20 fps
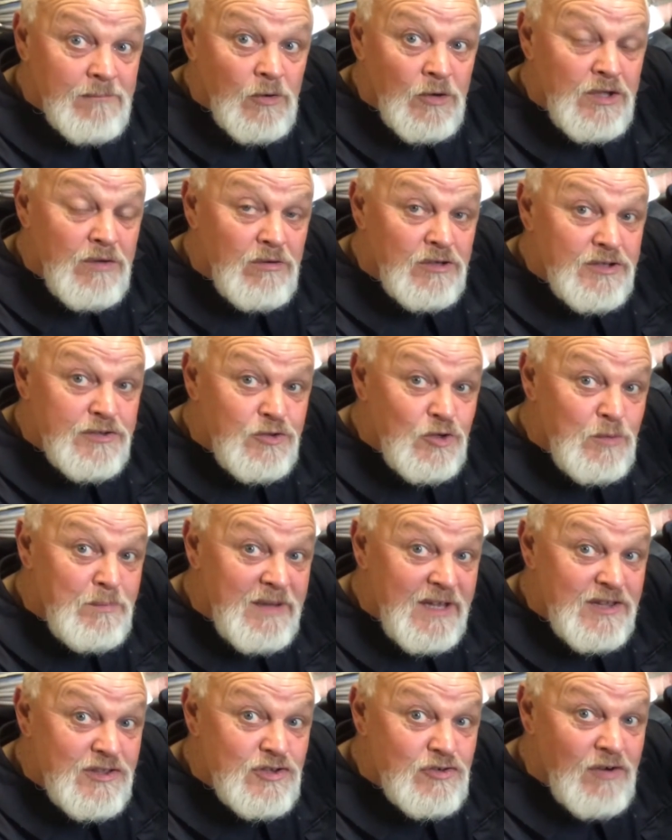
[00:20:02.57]
or you want to do a
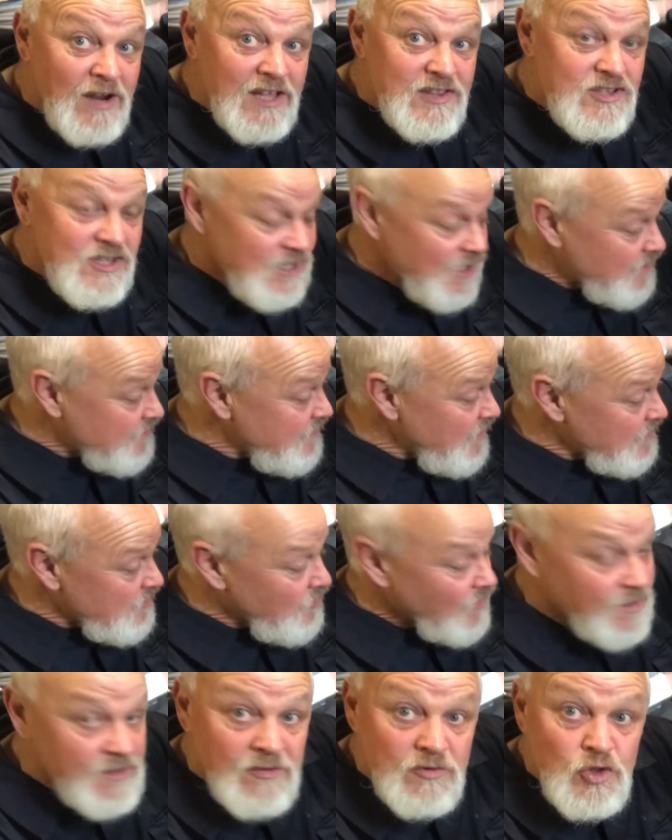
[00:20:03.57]
bit of scratching,
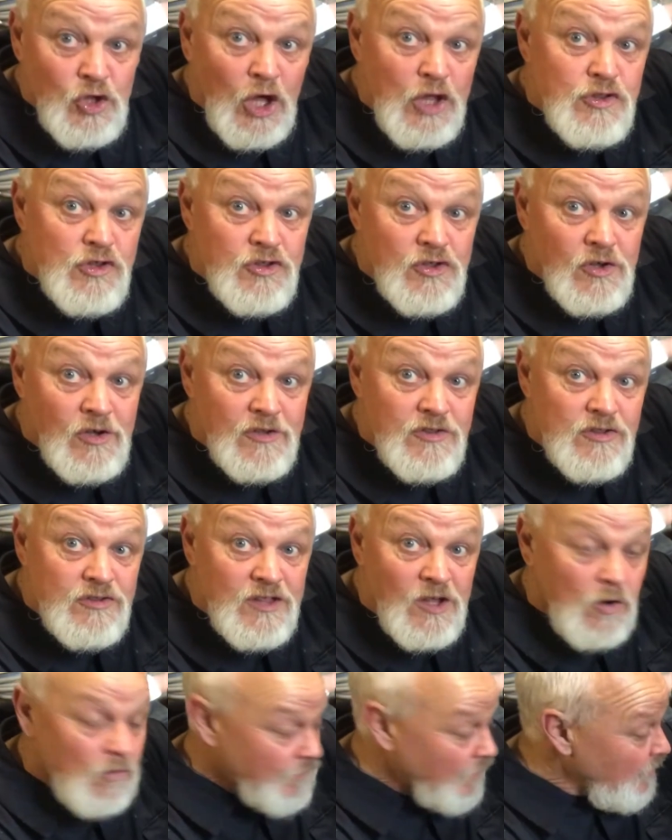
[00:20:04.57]
etc. Change your tyres
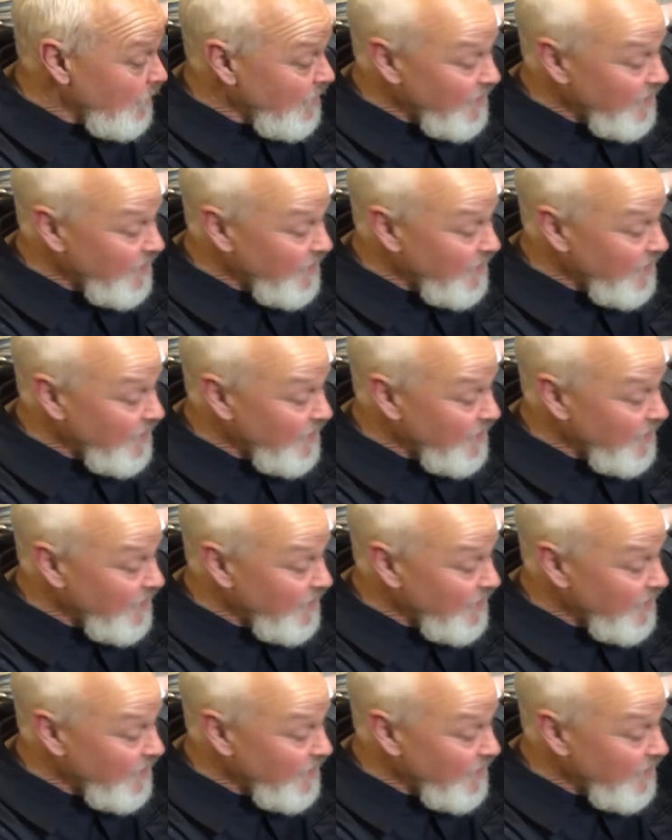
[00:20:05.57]
yourself.